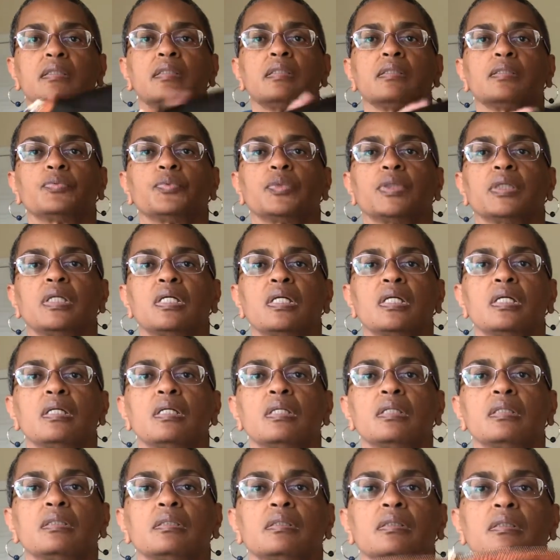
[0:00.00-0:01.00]
This one
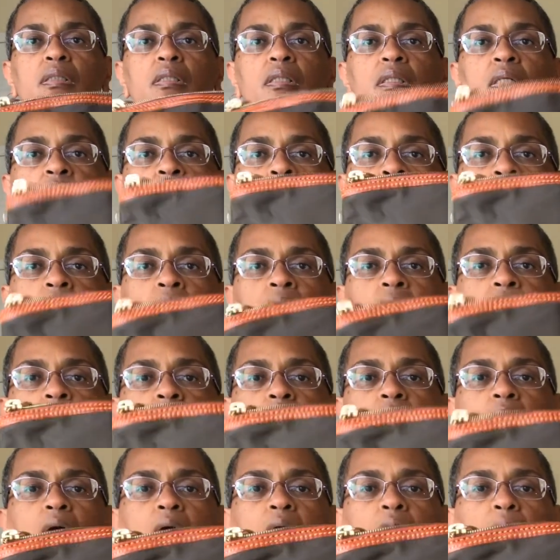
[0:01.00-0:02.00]
is
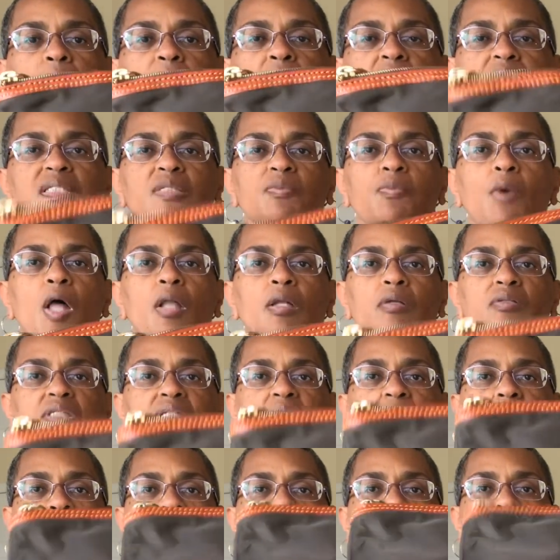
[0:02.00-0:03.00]
a smaller
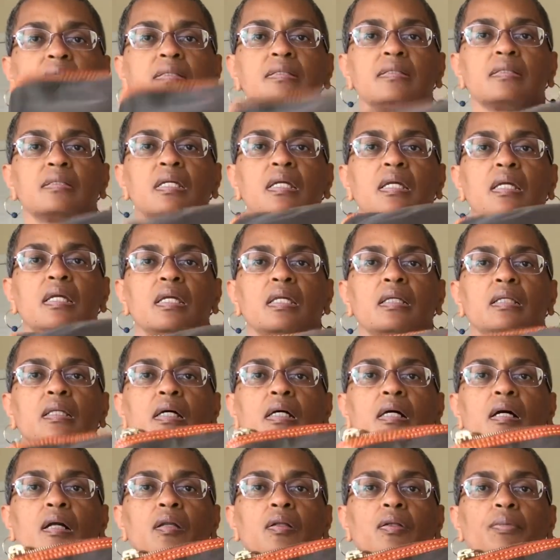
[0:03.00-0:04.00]
size in the
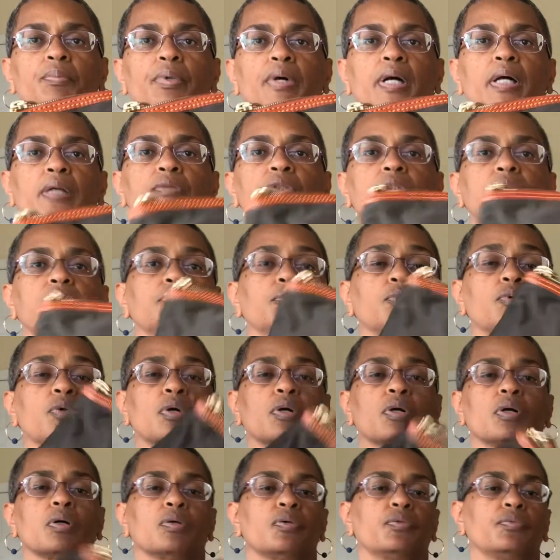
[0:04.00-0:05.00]
color brown
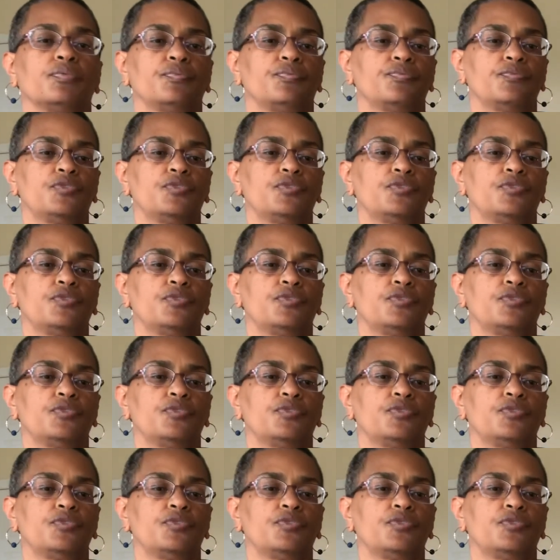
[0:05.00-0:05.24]
tmoro.